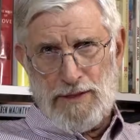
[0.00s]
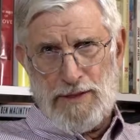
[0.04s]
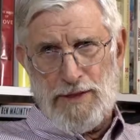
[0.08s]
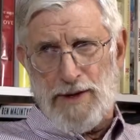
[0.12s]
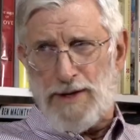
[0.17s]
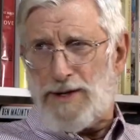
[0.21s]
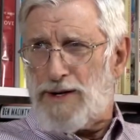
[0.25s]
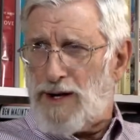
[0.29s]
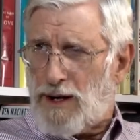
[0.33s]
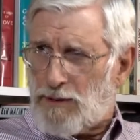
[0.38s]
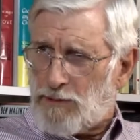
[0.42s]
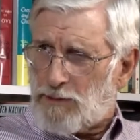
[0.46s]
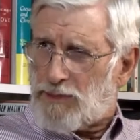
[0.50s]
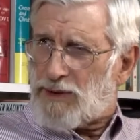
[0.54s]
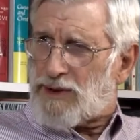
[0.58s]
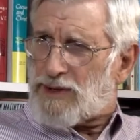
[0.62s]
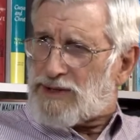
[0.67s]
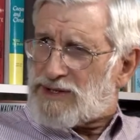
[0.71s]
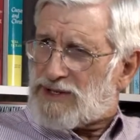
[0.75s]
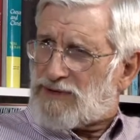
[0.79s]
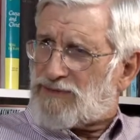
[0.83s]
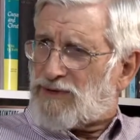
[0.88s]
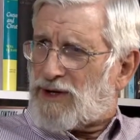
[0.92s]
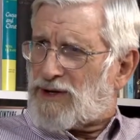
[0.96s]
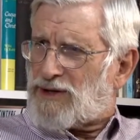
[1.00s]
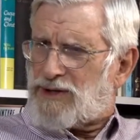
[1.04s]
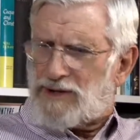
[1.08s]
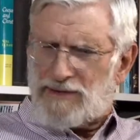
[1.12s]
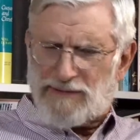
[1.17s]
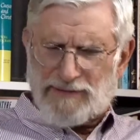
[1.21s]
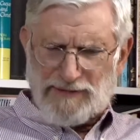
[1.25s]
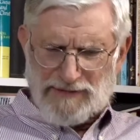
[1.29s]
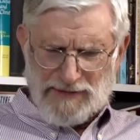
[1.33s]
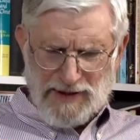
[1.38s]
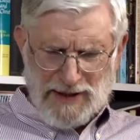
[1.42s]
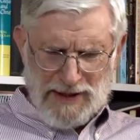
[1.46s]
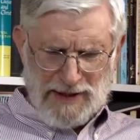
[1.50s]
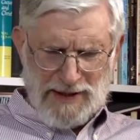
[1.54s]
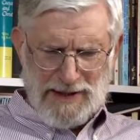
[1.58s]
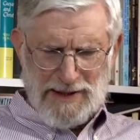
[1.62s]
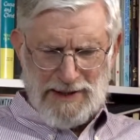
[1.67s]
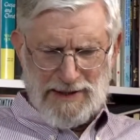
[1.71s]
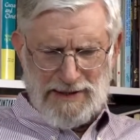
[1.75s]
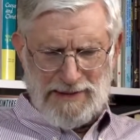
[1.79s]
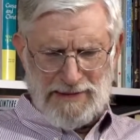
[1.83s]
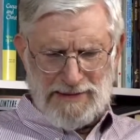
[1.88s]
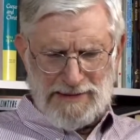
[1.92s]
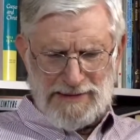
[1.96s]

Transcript: The numbers of underfed